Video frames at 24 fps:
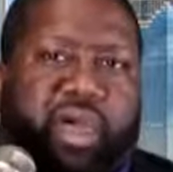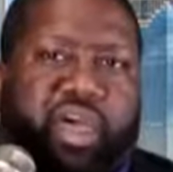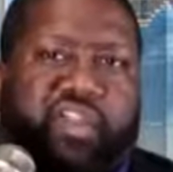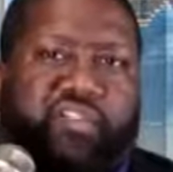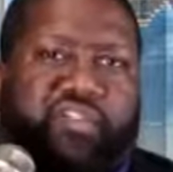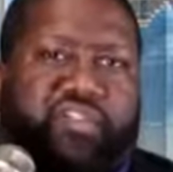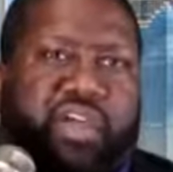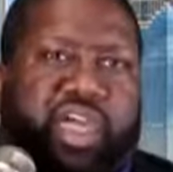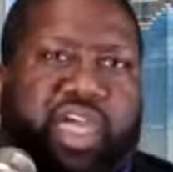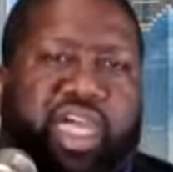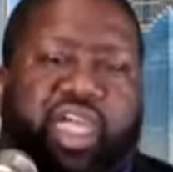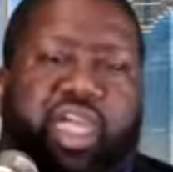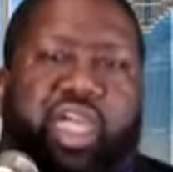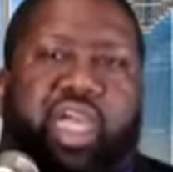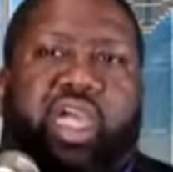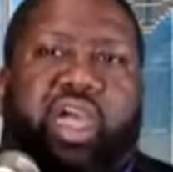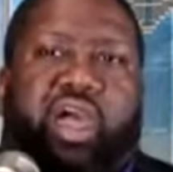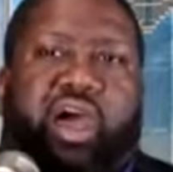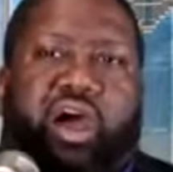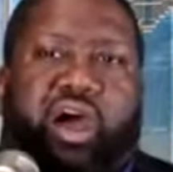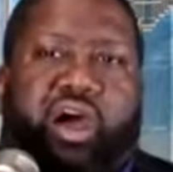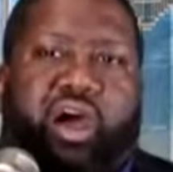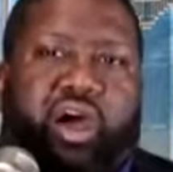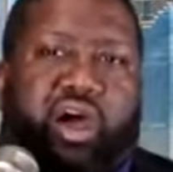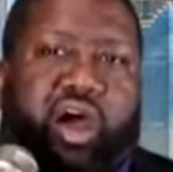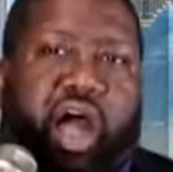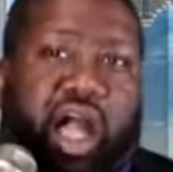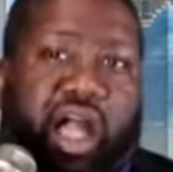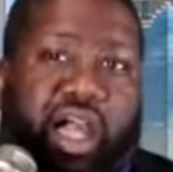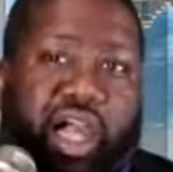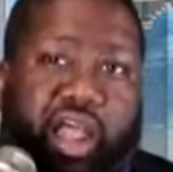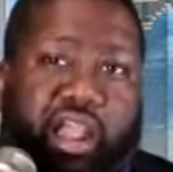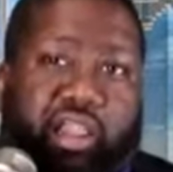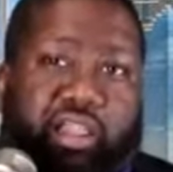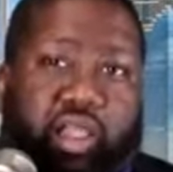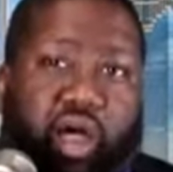And matter of fact,
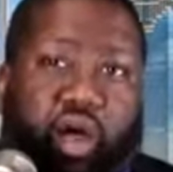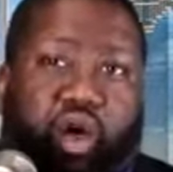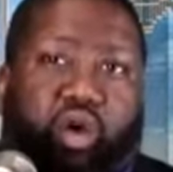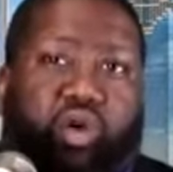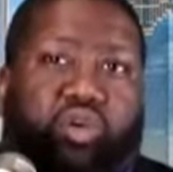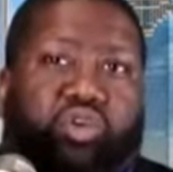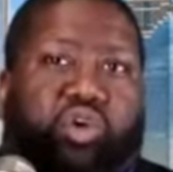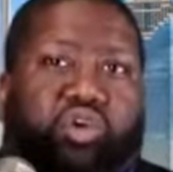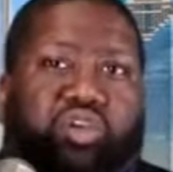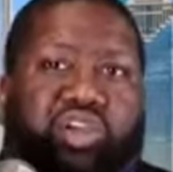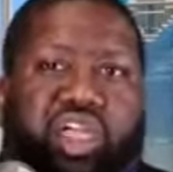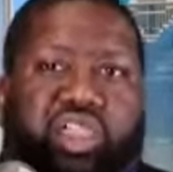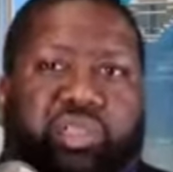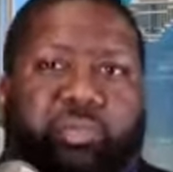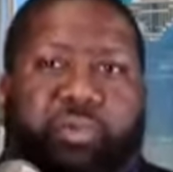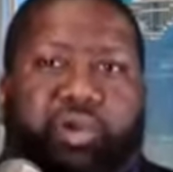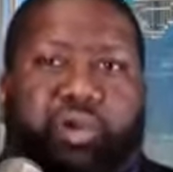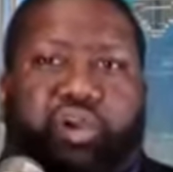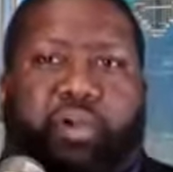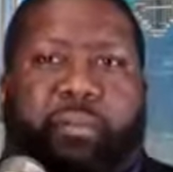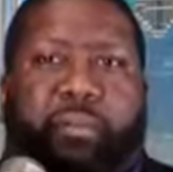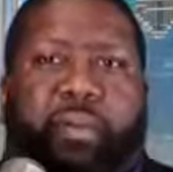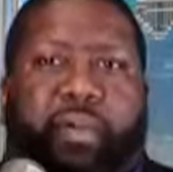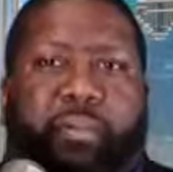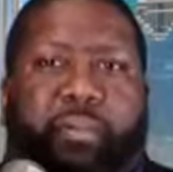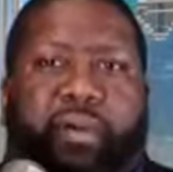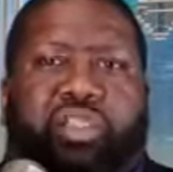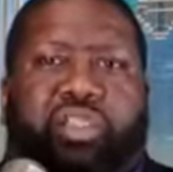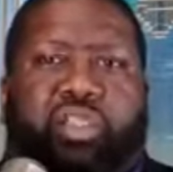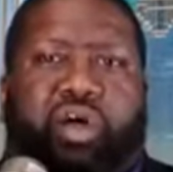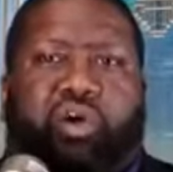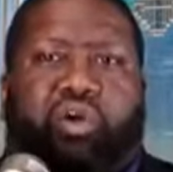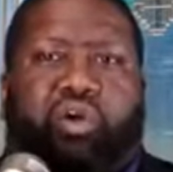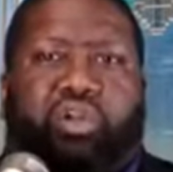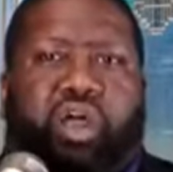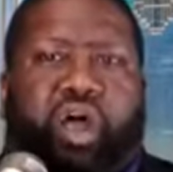I got a loan. Okay, let me hurry up and pay
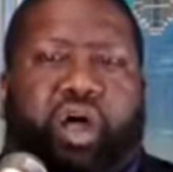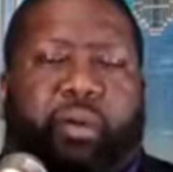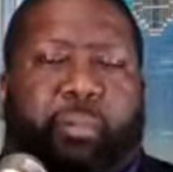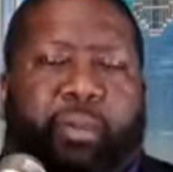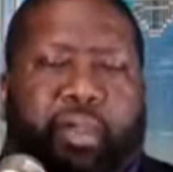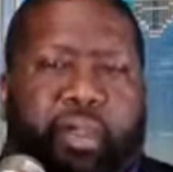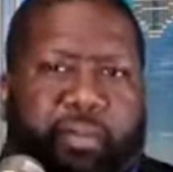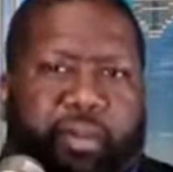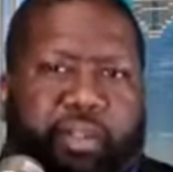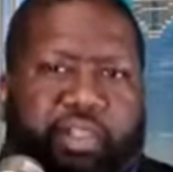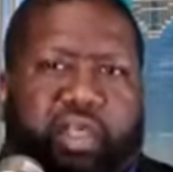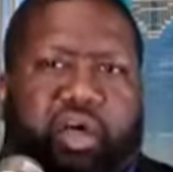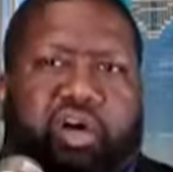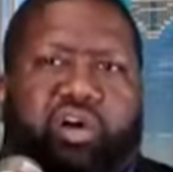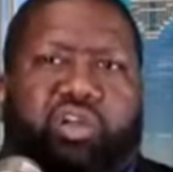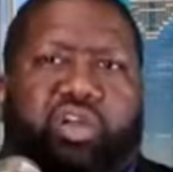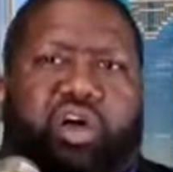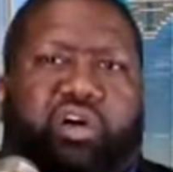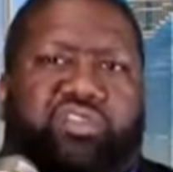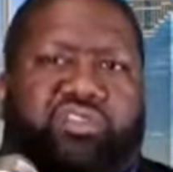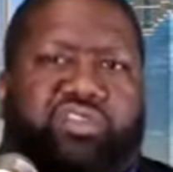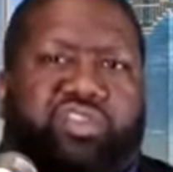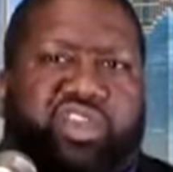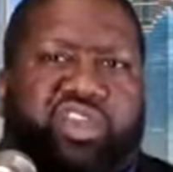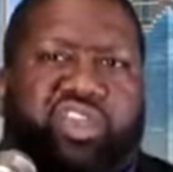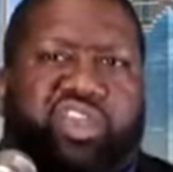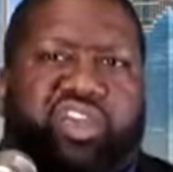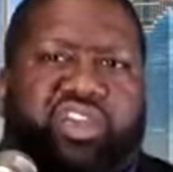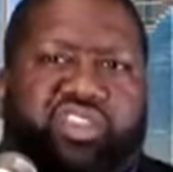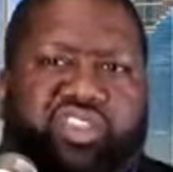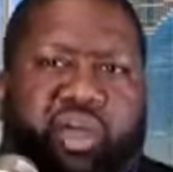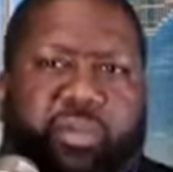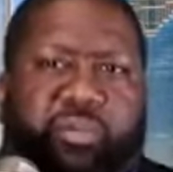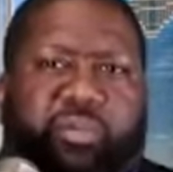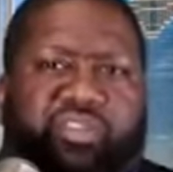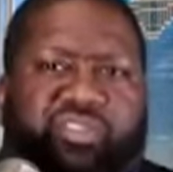my loan. I'm paying my loan off to
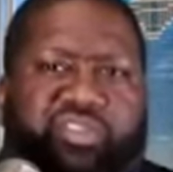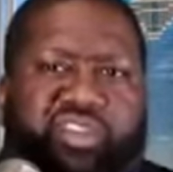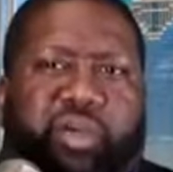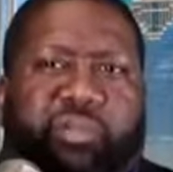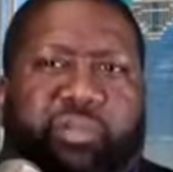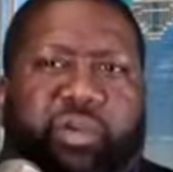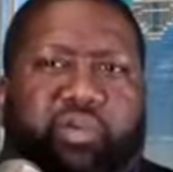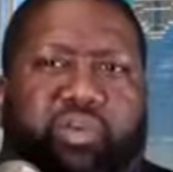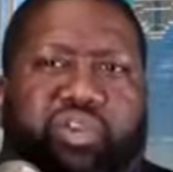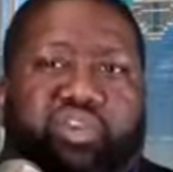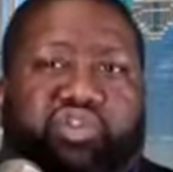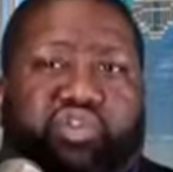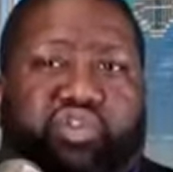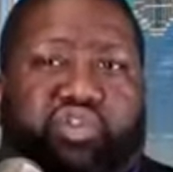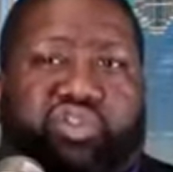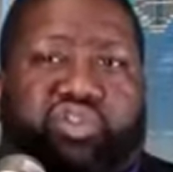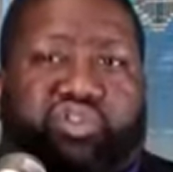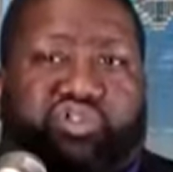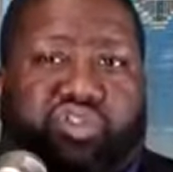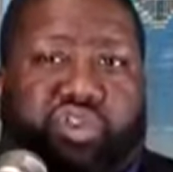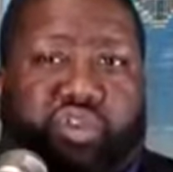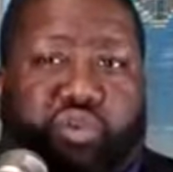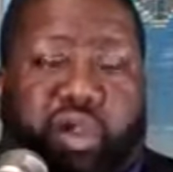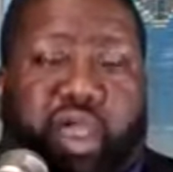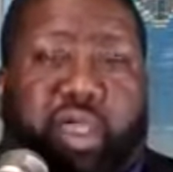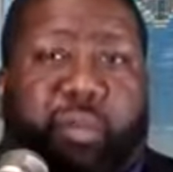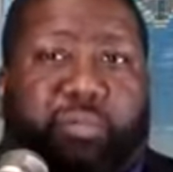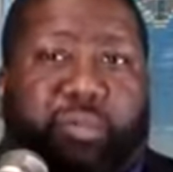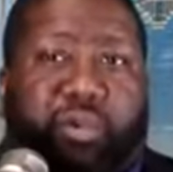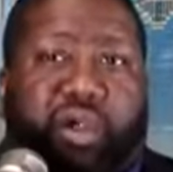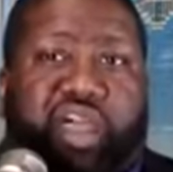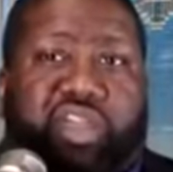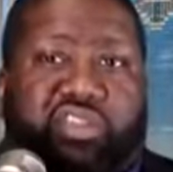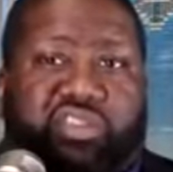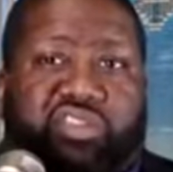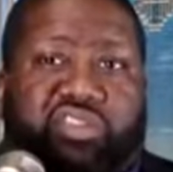you because I'm going to sell my resources for the
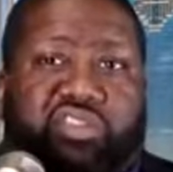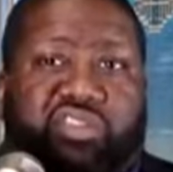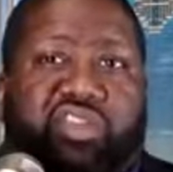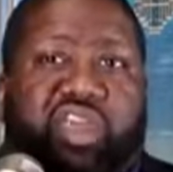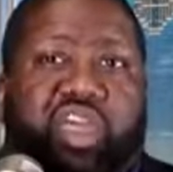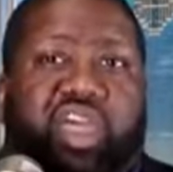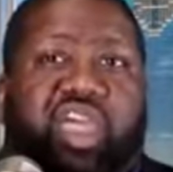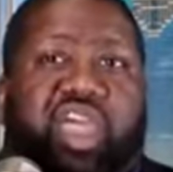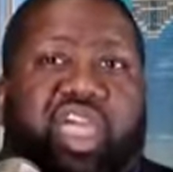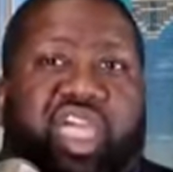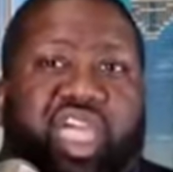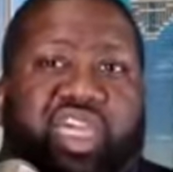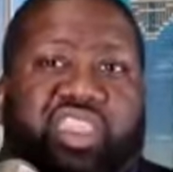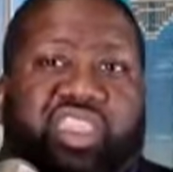right prices.